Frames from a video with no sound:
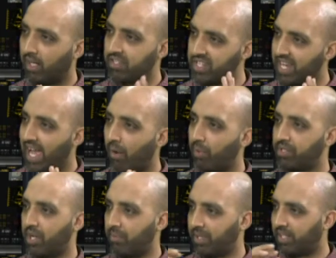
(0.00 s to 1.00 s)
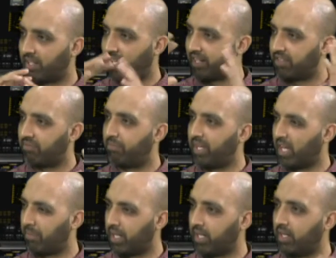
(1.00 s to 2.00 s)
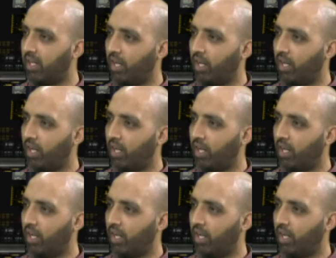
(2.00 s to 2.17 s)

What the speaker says: And I say ours, I mean the collective BME.